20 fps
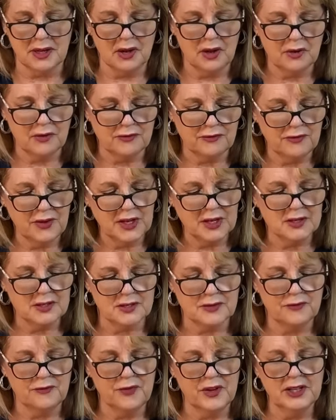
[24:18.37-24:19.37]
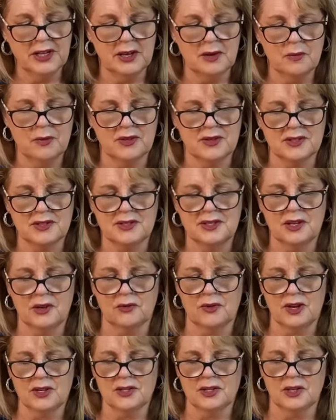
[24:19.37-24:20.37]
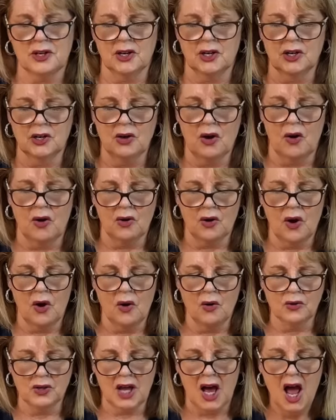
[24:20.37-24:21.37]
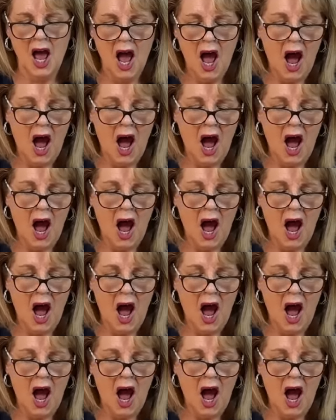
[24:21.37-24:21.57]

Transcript: her fingers fiddling with a cigarette and a long holder.